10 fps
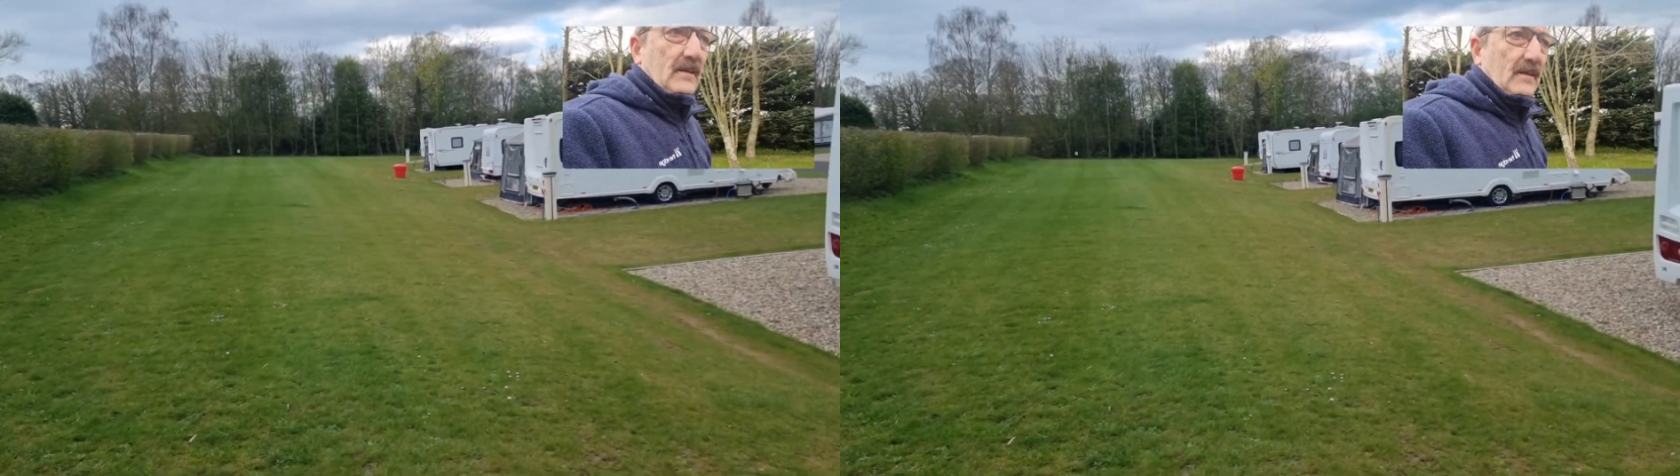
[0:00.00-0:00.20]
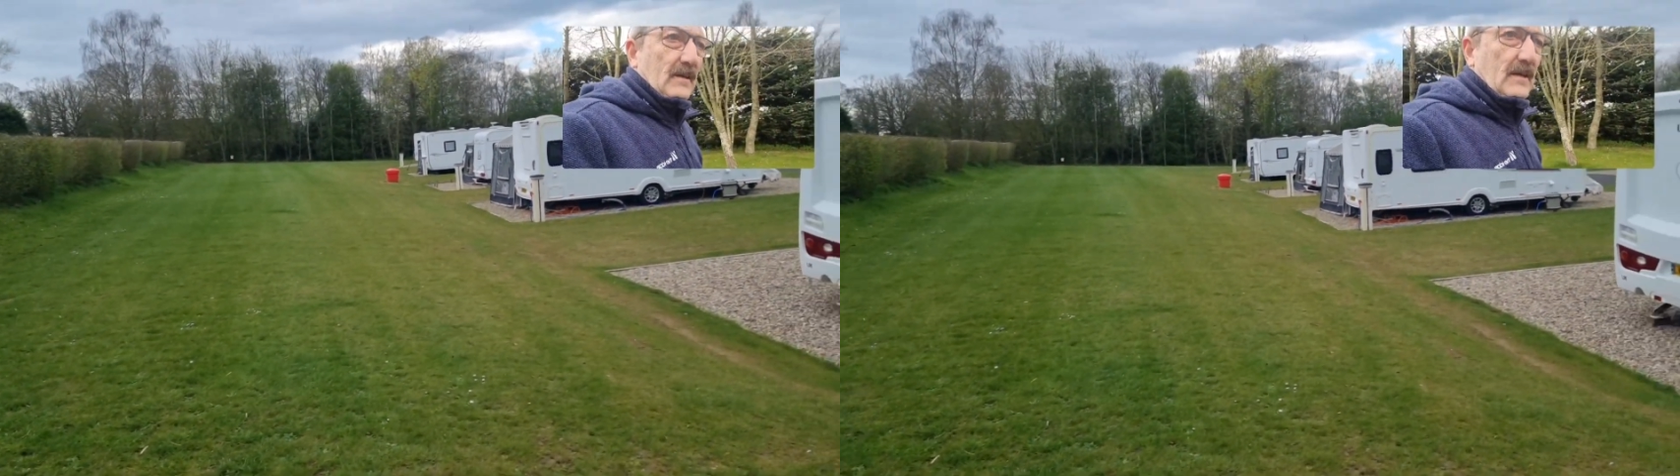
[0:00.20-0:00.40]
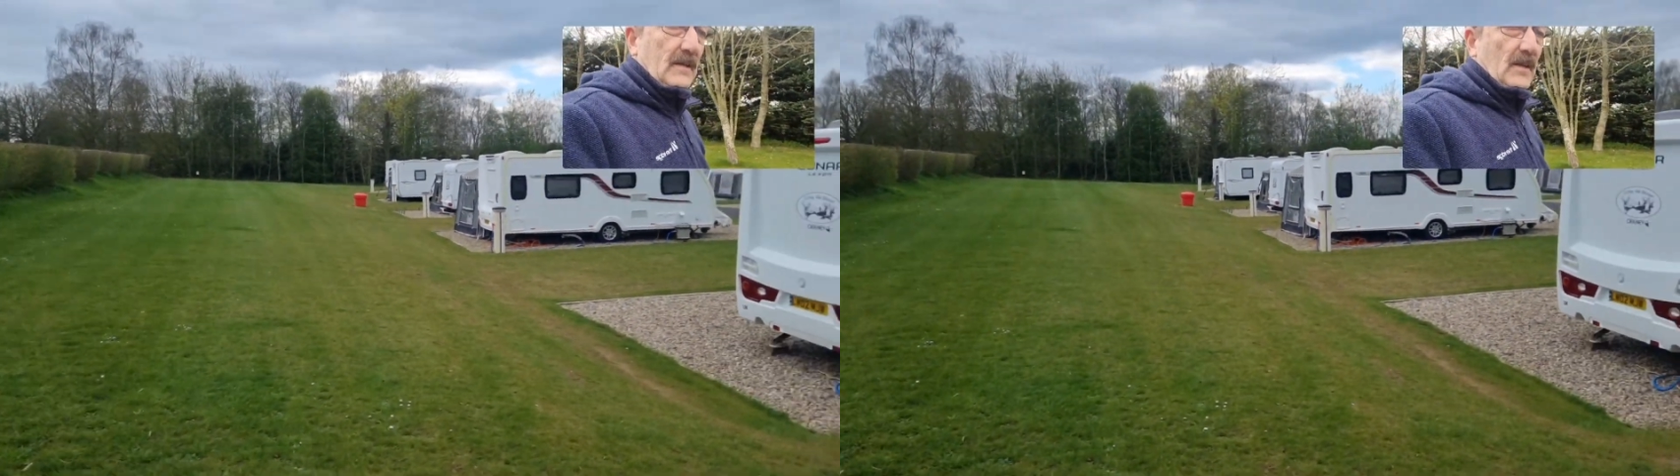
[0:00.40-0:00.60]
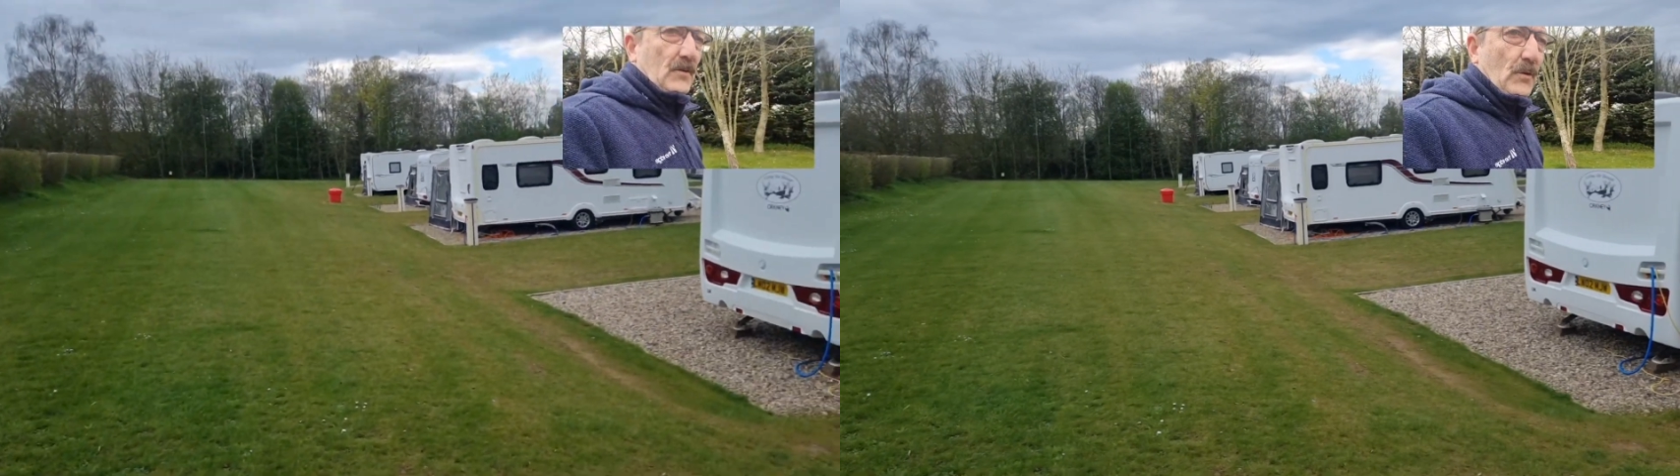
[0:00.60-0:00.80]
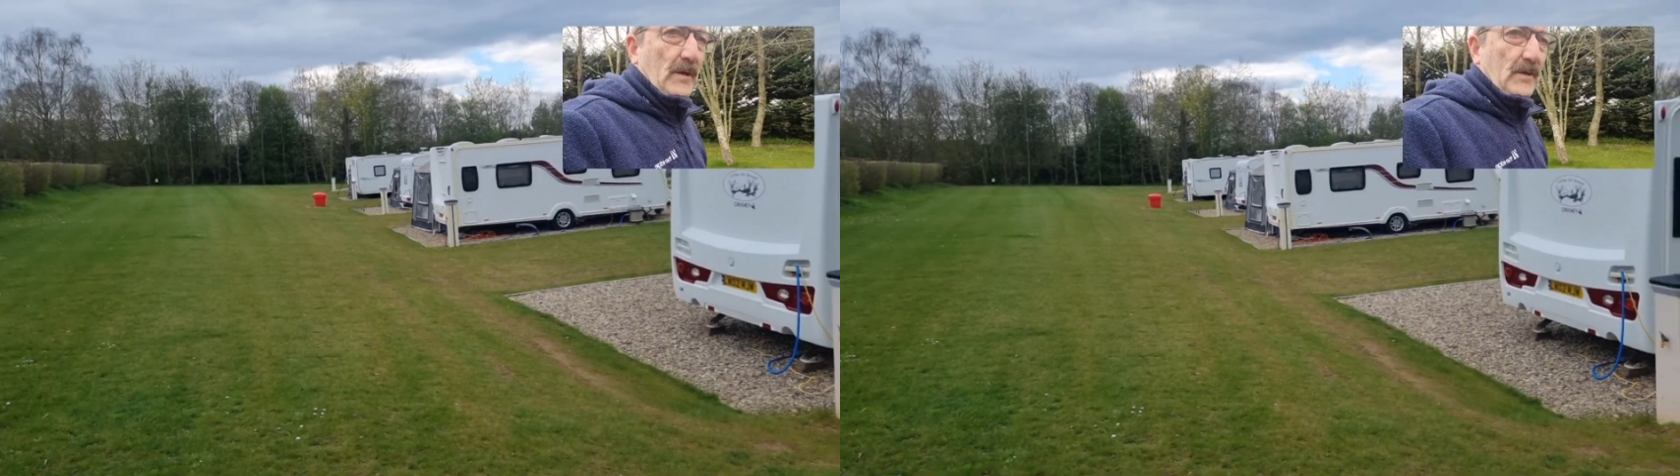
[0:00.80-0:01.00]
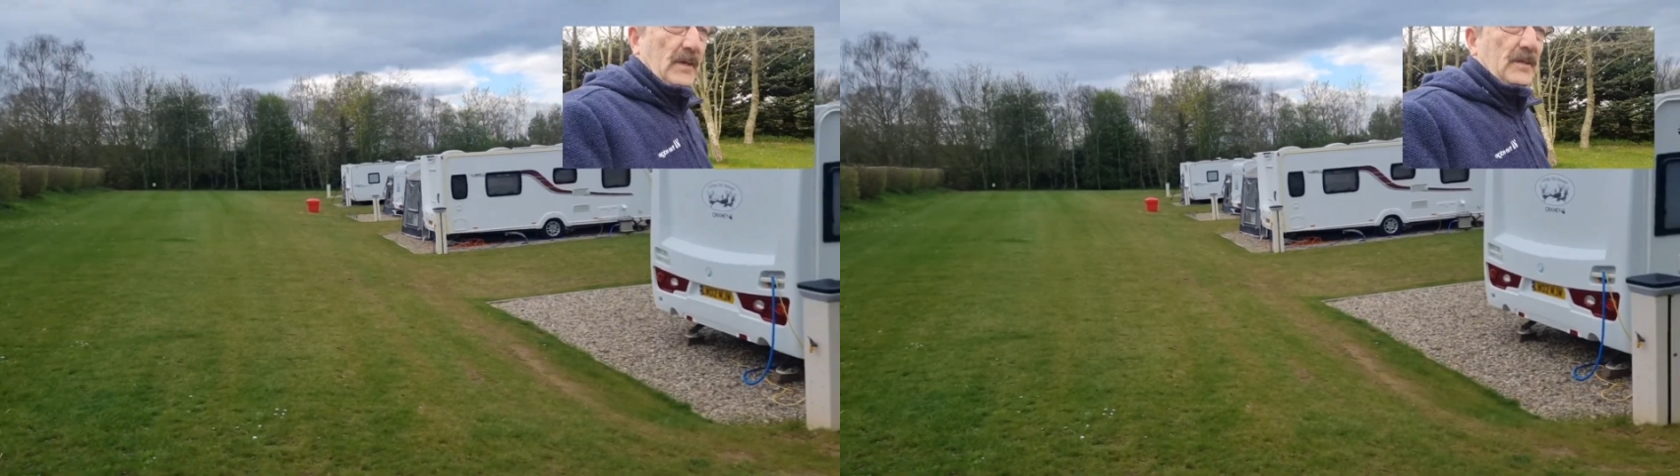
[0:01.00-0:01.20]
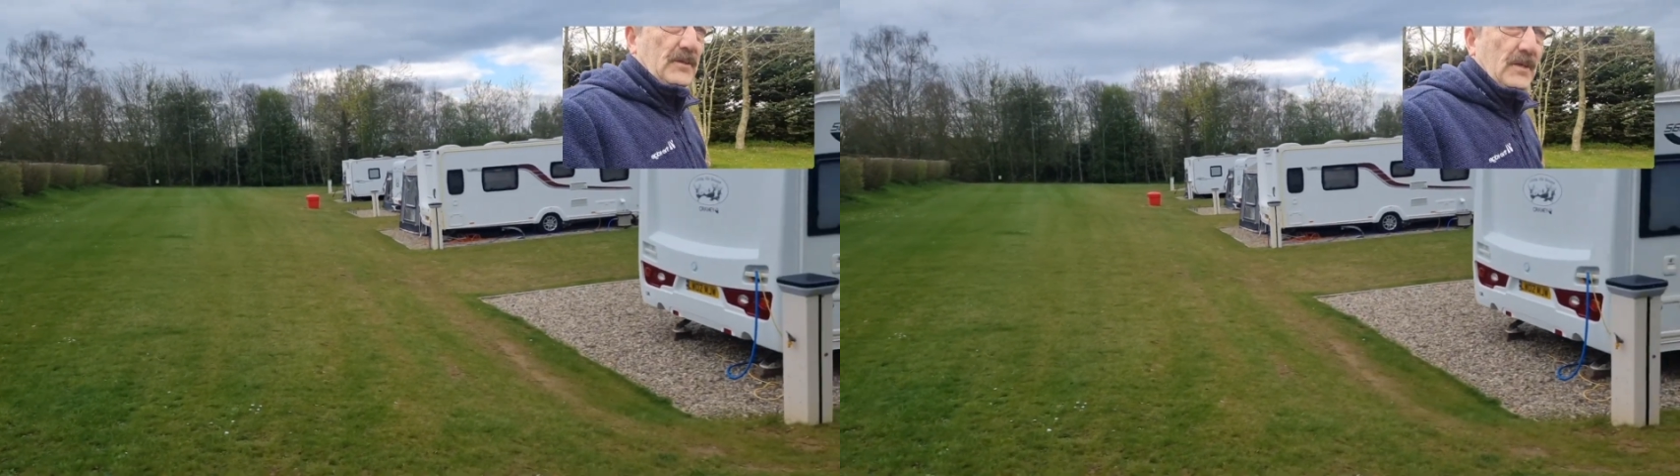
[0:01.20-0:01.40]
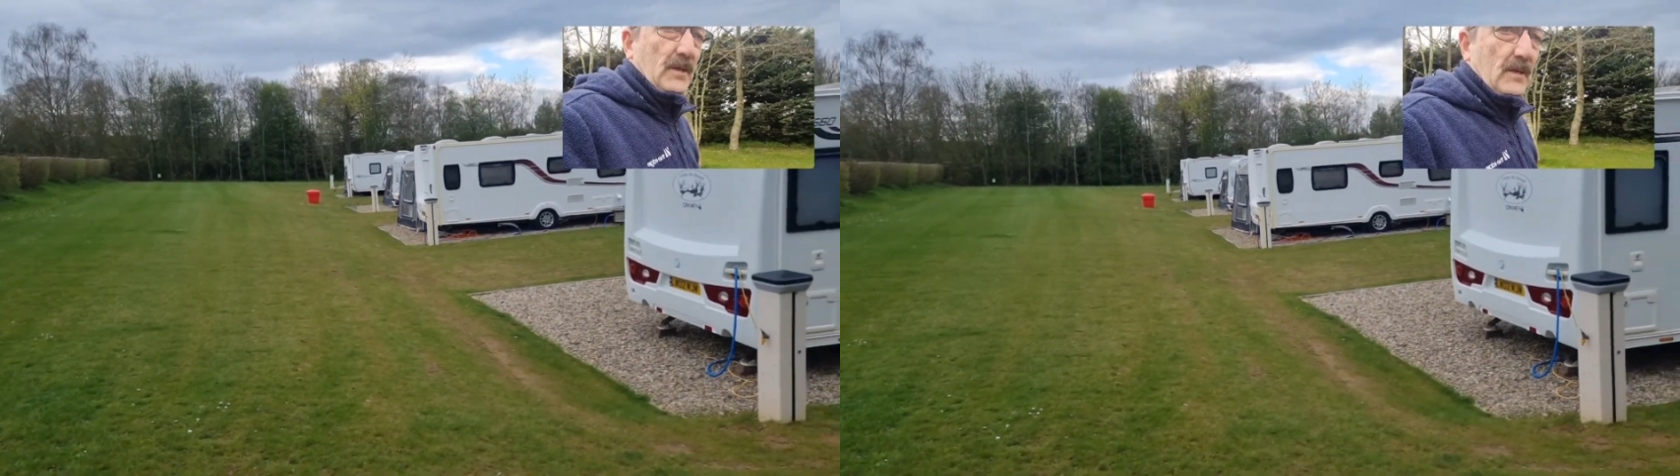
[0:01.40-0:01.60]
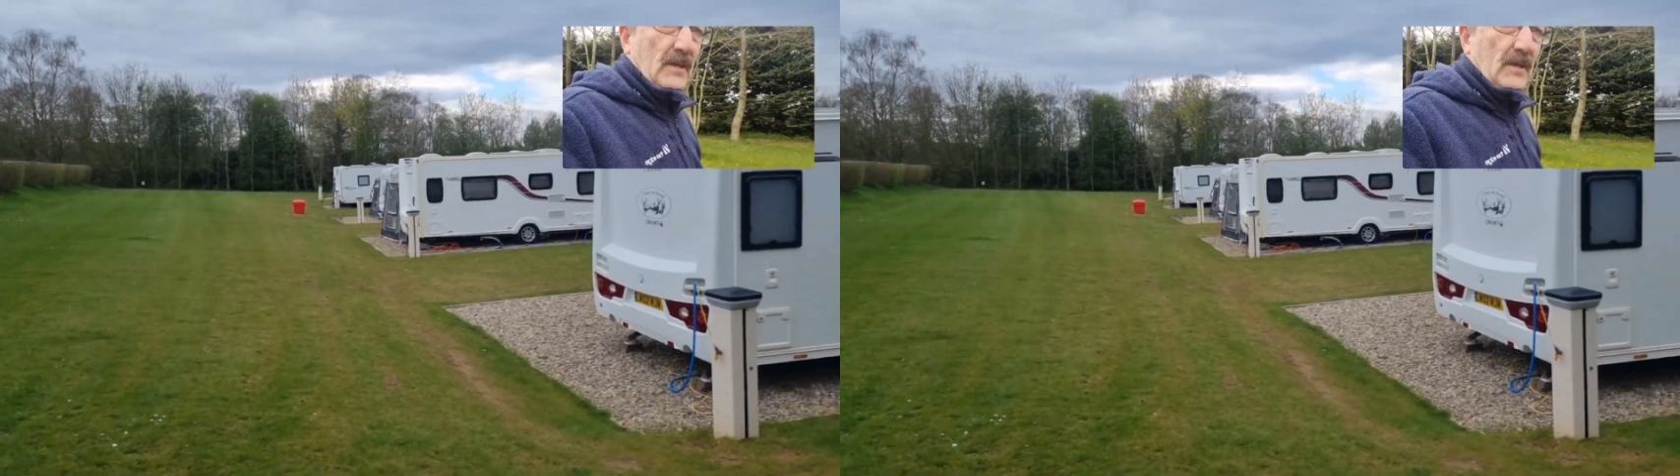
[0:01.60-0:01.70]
You get quite a nice